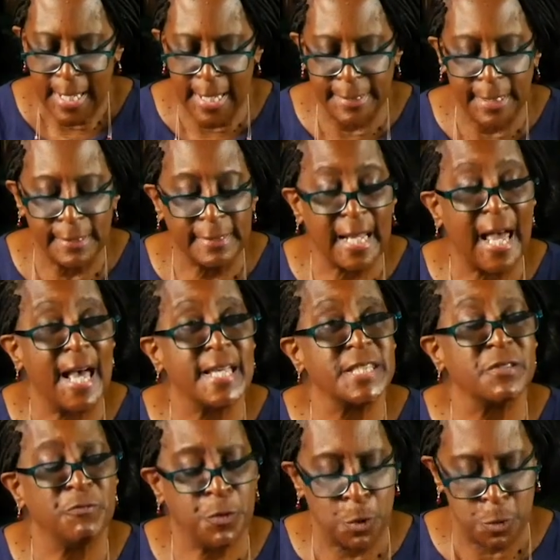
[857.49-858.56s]
In the
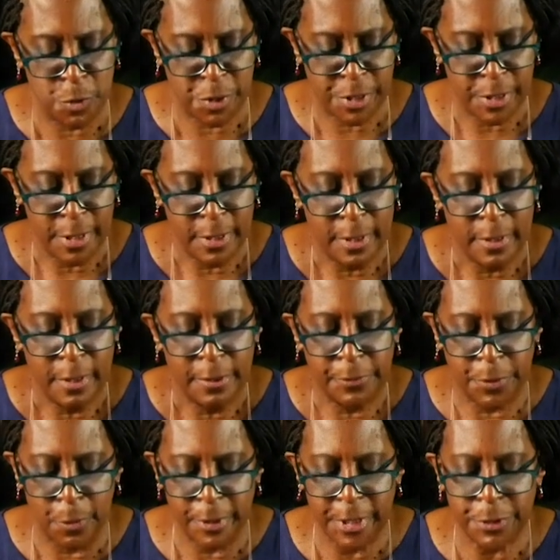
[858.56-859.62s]
last verse
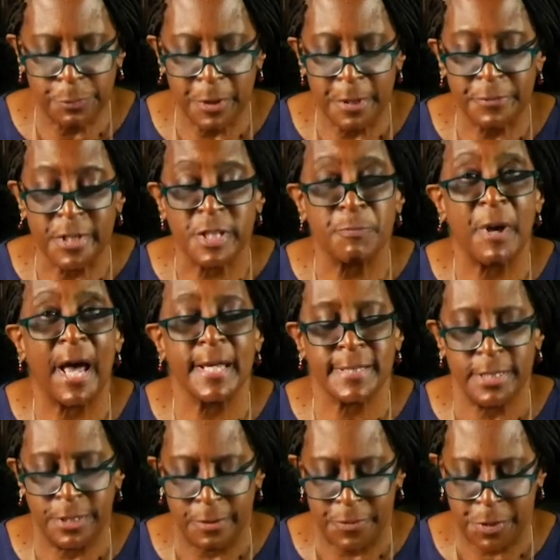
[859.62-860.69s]
33 of this
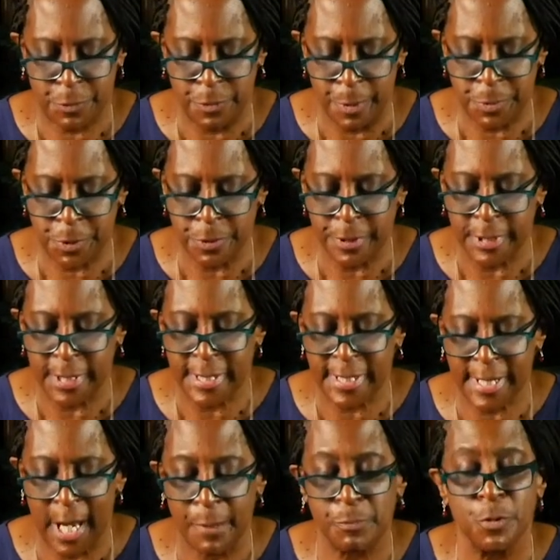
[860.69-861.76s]
passage of scripture, the
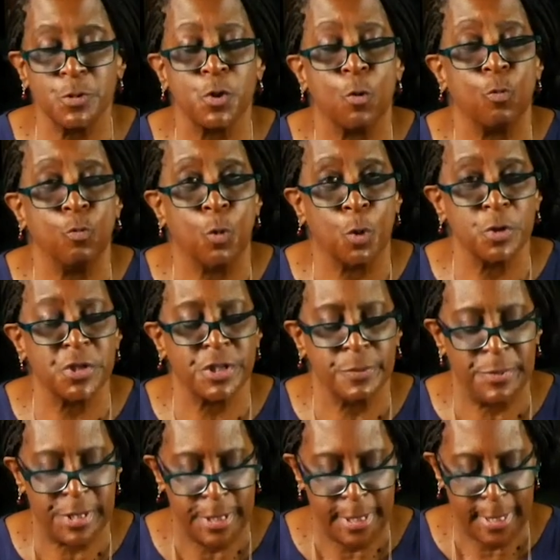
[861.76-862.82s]
disciples
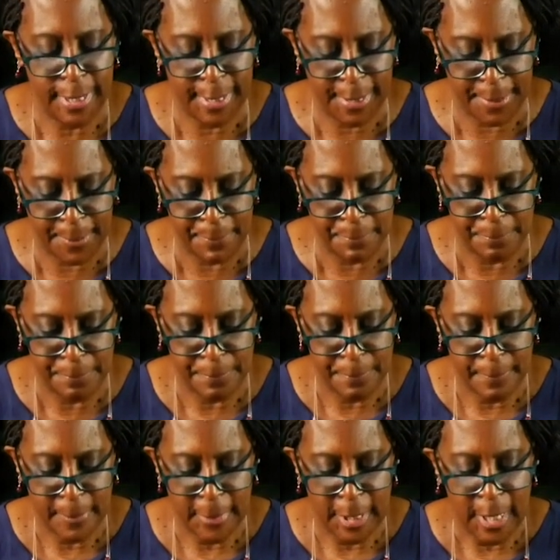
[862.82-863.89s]
worshiped him.
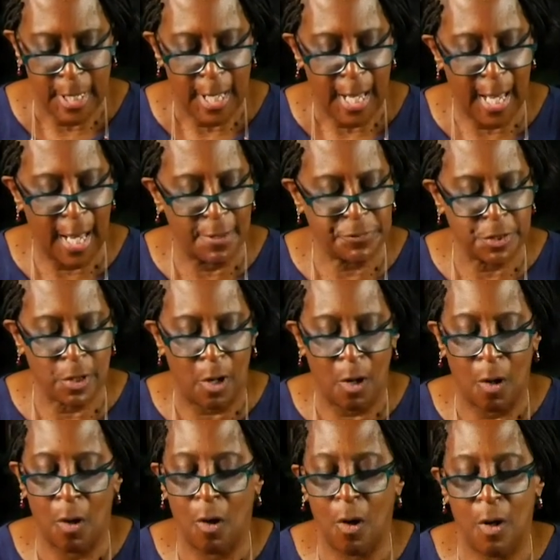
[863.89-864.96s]
After
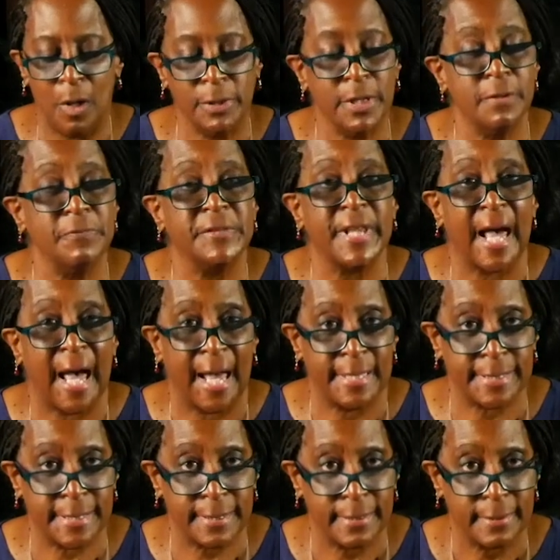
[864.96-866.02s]
all of
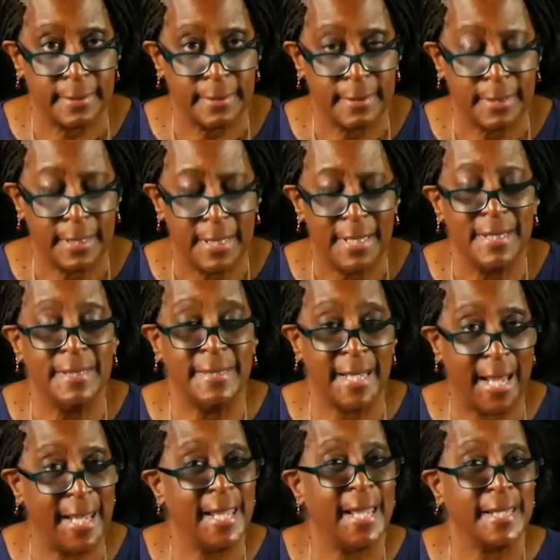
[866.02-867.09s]
that,
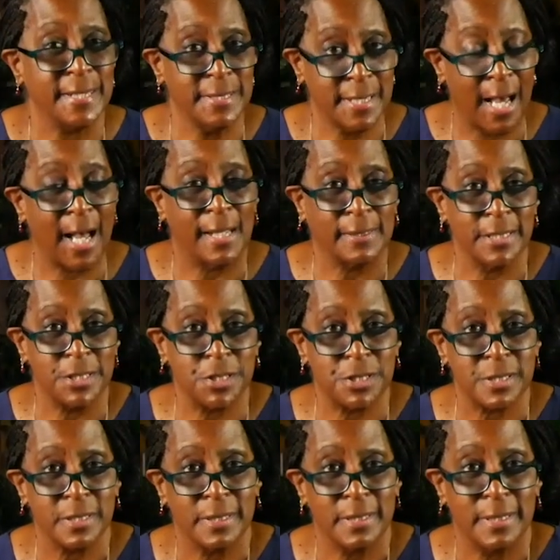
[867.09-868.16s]
they
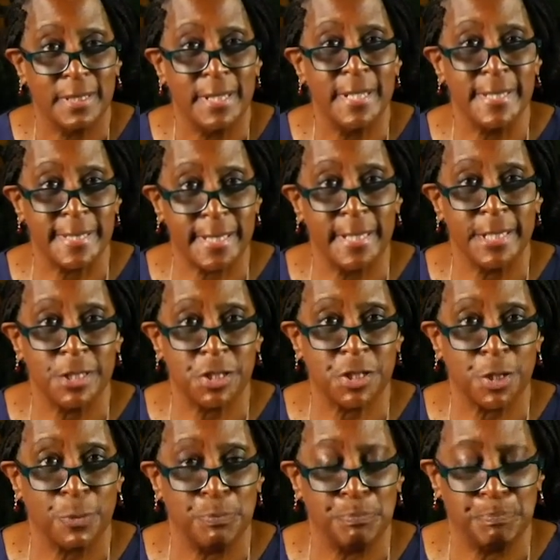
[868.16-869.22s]
acknowledged his
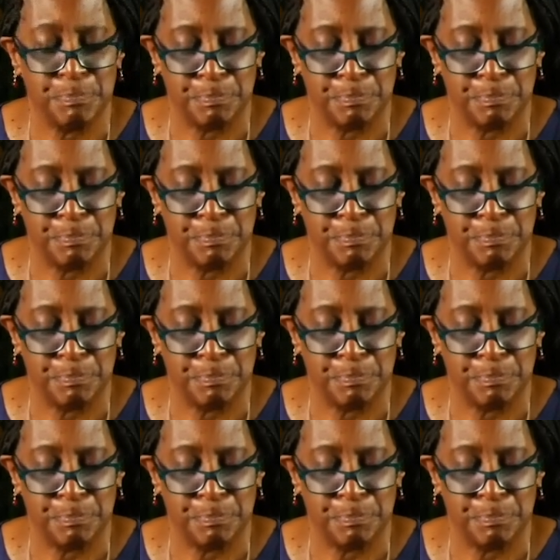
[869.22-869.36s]
kingship.